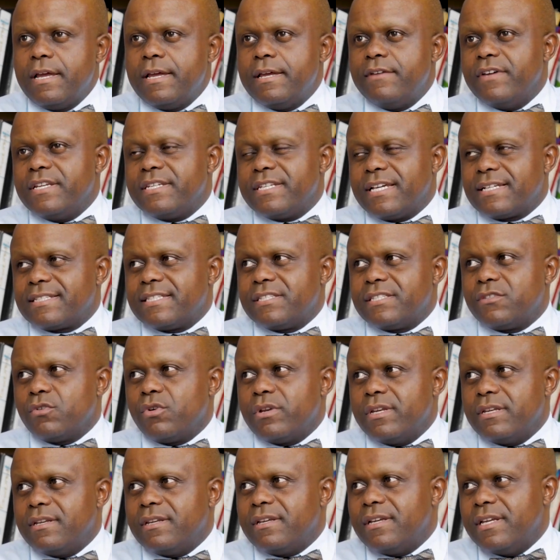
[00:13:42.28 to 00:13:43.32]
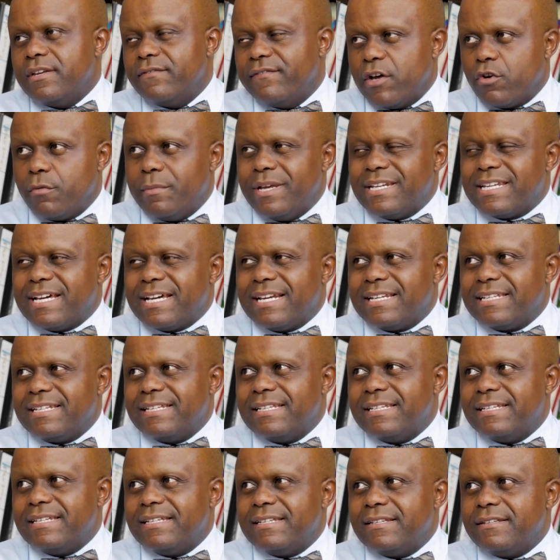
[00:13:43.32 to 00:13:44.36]
even taxes on
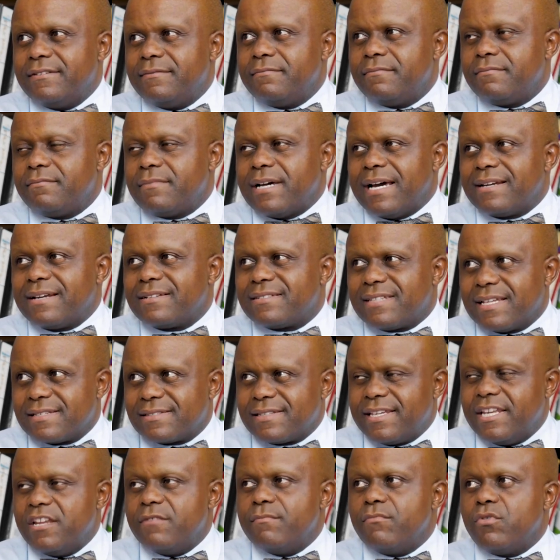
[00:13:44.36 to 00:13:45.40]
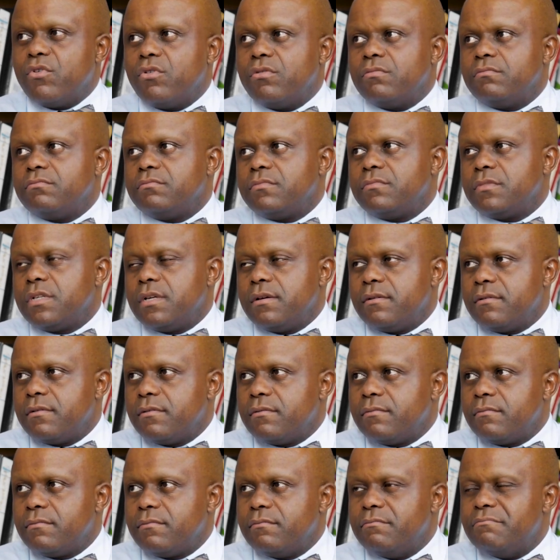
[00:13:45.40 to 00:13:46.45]
environmentally unsustainable
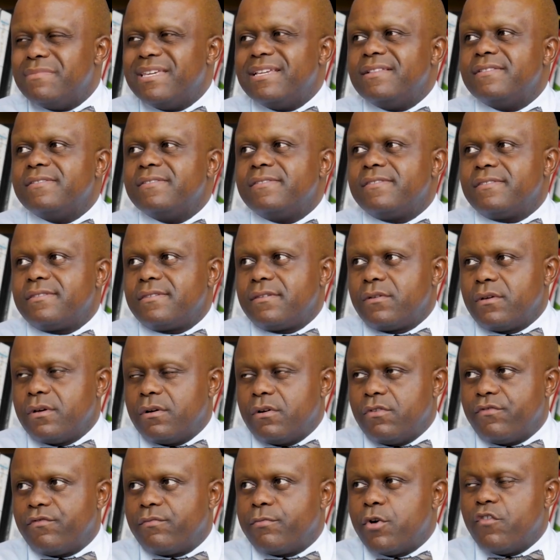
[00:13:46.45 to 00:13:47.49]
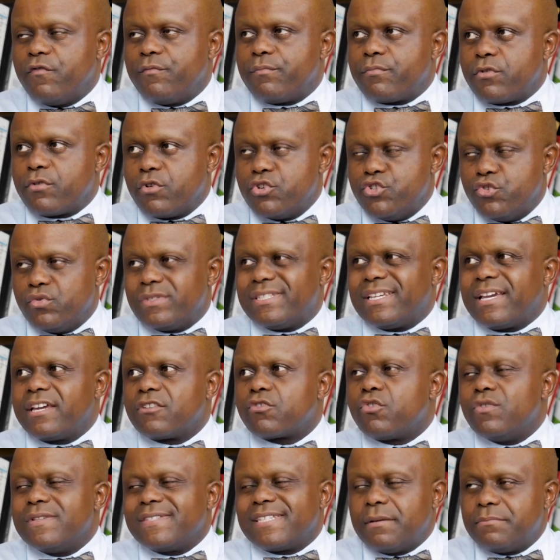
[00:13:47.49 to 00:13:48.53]
means of producing and
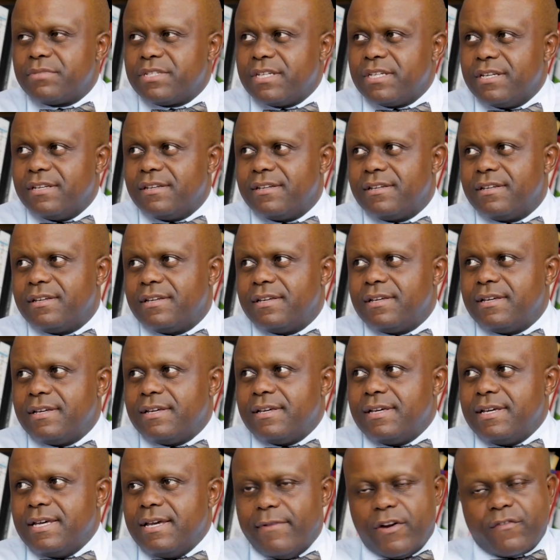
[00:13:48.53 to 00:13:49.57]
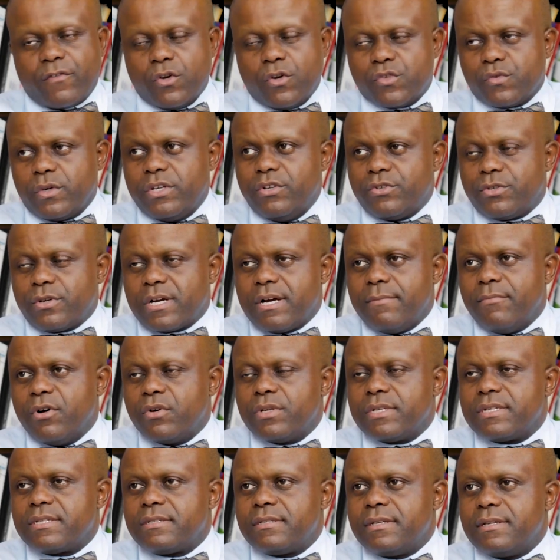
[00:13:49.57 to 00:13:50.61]
consumption. But of course, when you talk
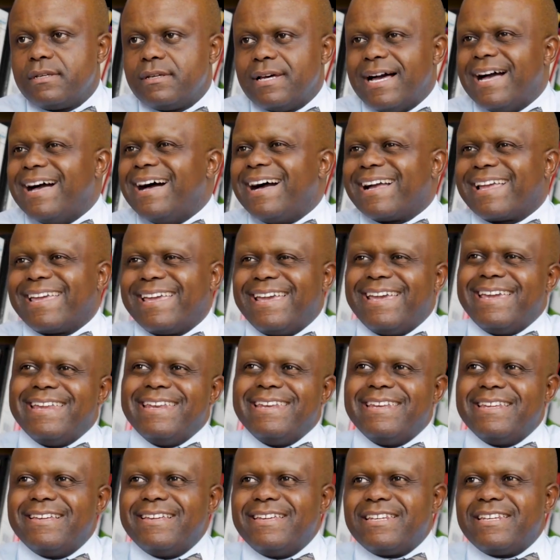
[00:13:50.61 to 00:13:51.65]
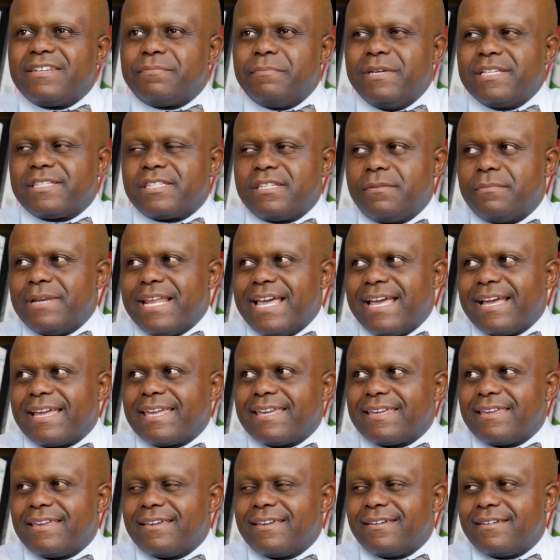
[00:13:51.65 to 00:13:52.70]
about, again, it may seem like
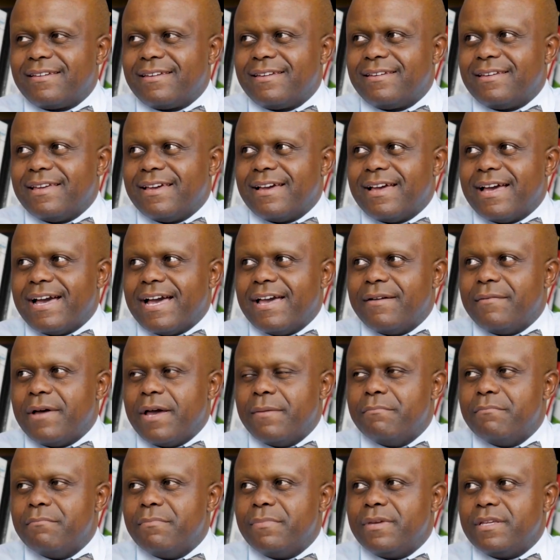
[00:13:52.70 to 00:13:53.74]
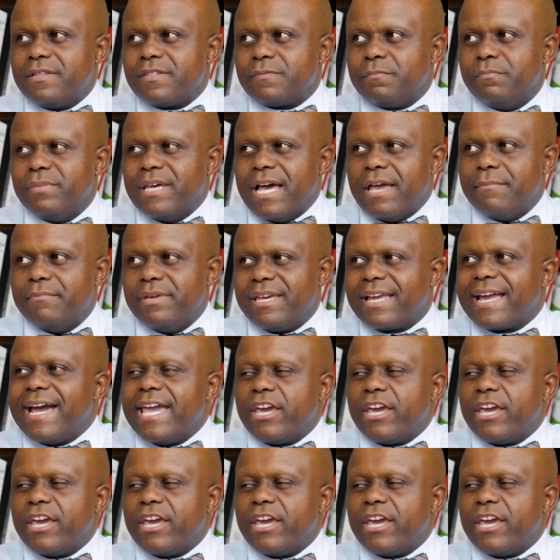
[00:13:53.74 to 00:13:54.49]
I'm being